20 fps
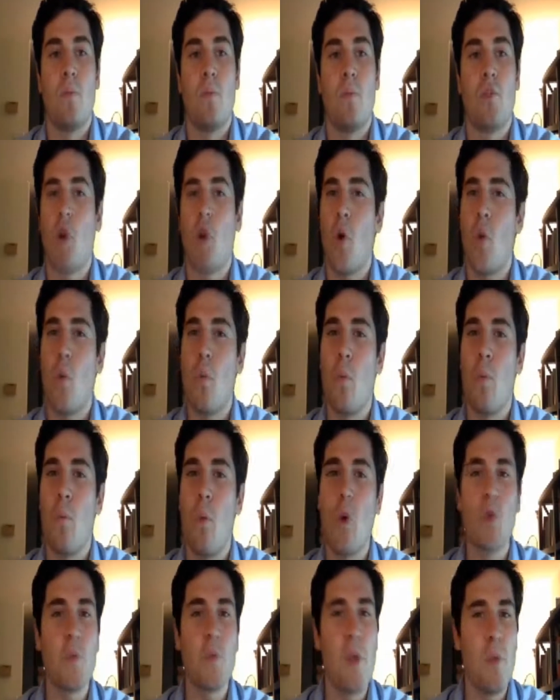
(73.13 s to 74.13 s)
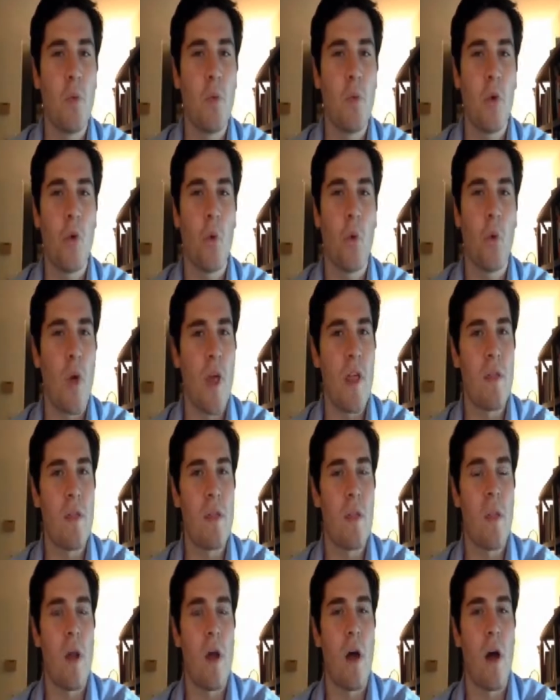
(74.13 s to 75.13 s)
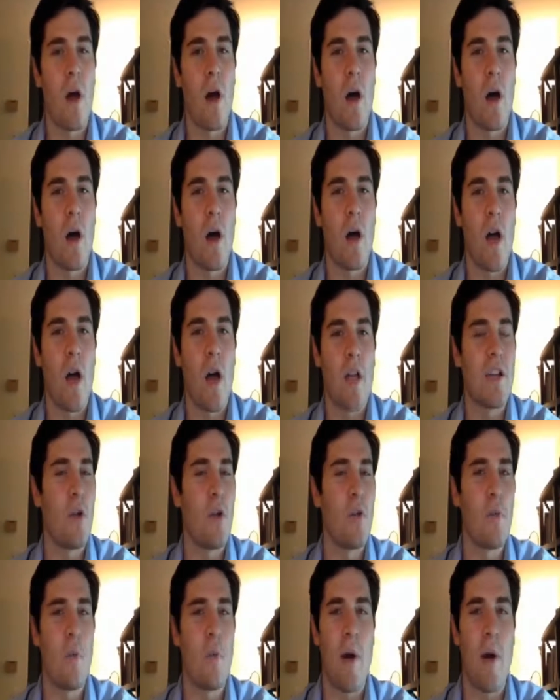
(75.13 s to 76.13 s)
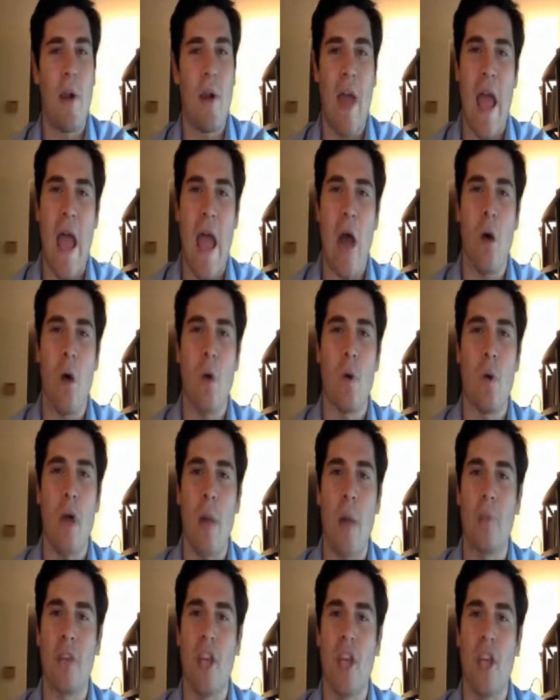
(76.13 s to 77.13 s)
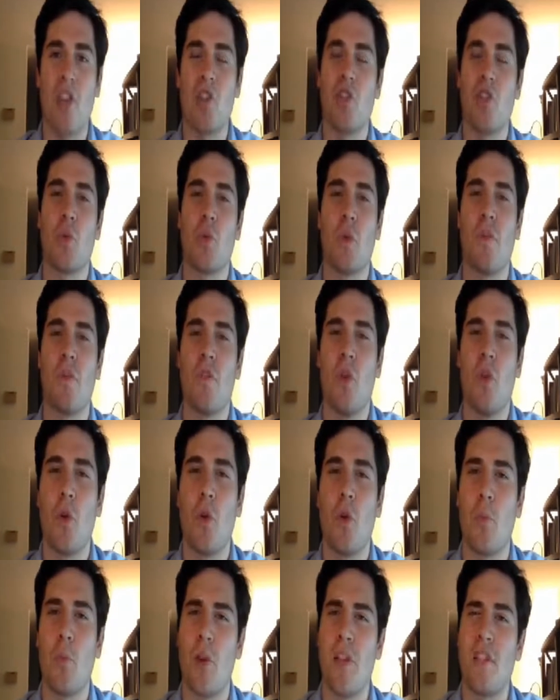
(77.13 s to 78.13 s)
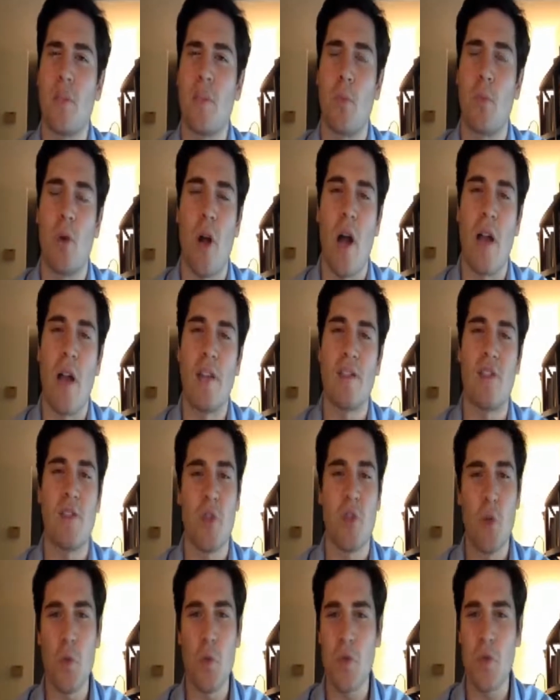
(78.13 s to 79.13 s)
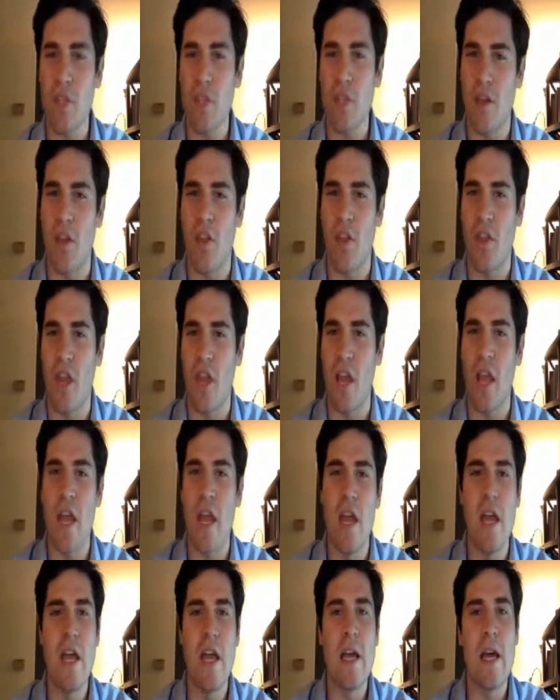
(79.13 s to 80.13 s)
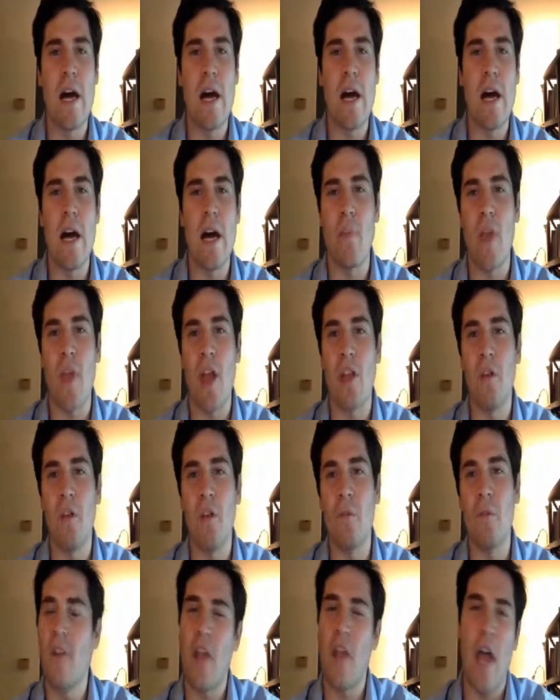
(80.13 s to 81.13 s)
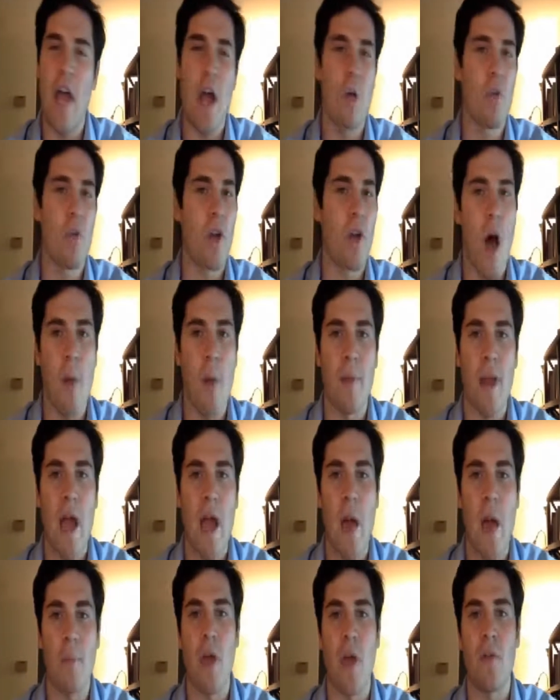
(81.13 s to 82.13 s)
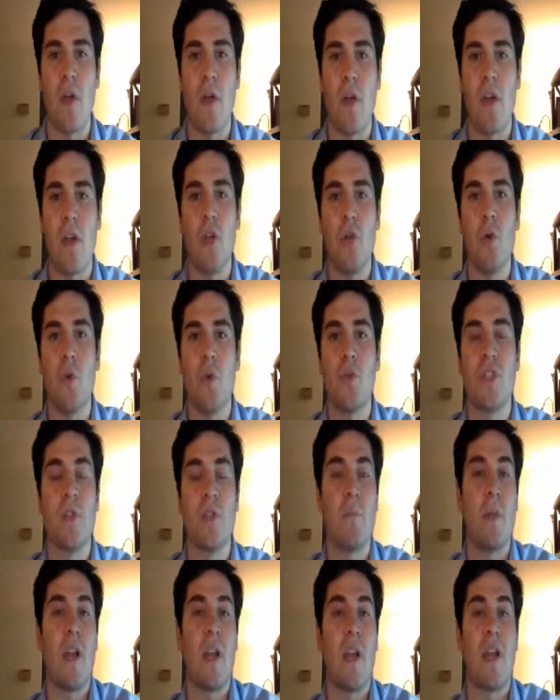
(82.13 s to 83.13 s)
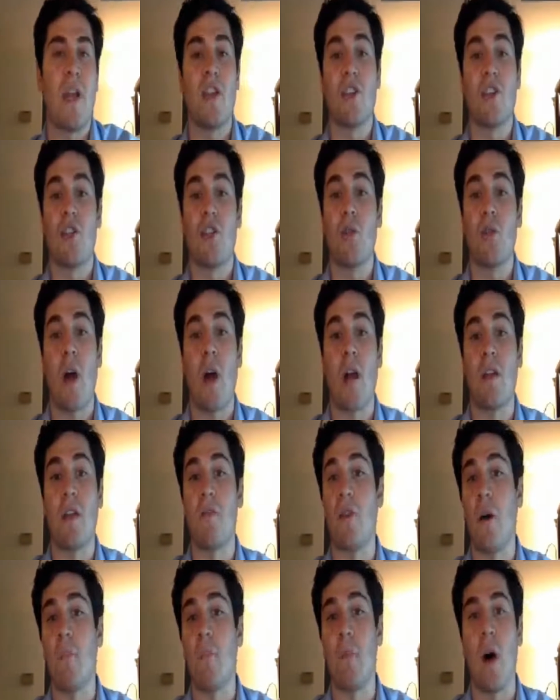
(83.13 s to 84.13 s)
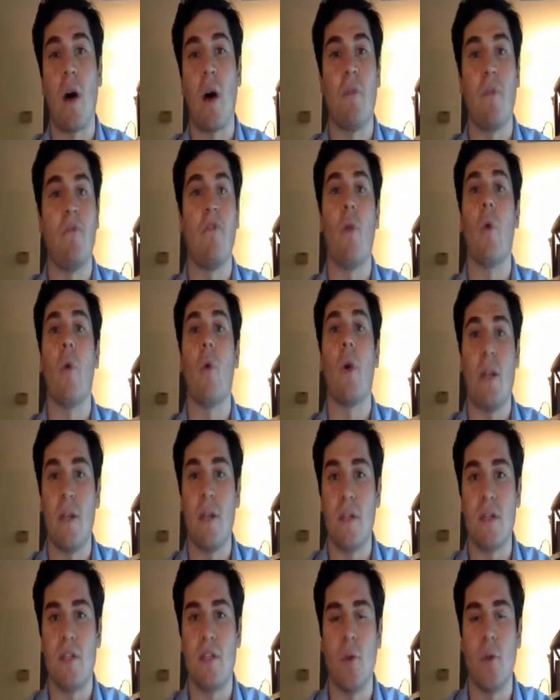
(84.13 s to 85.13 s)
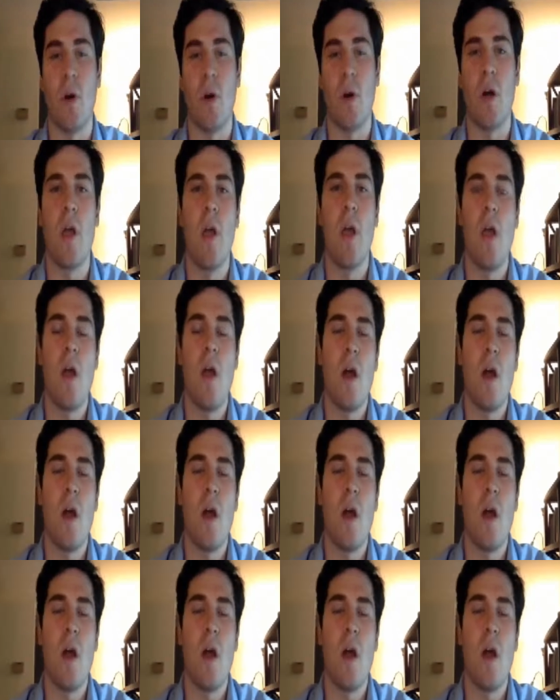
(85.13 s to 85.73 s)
So most people, when I tell them about how applications are reviewed, are pretty surprised. Students tend to think that you fill out the Common App and then you submit it into kind of a void, into a